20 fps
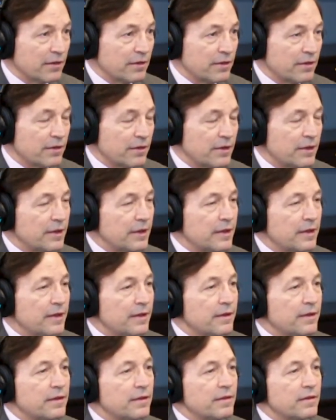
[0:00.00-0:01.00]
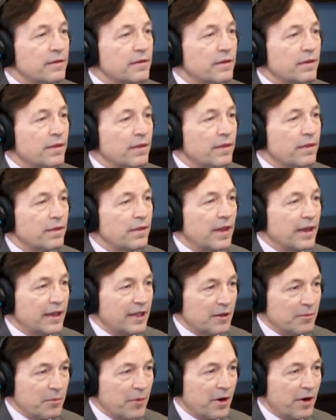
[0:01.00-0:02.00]
Mm-hmm. They
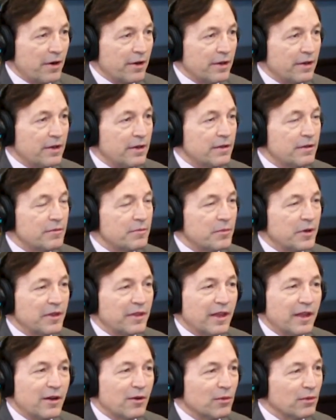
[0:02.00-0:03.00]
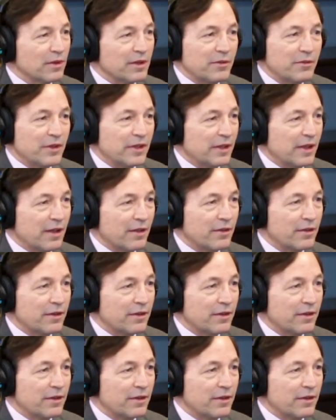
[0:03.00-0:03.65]
get married, but they don't live together.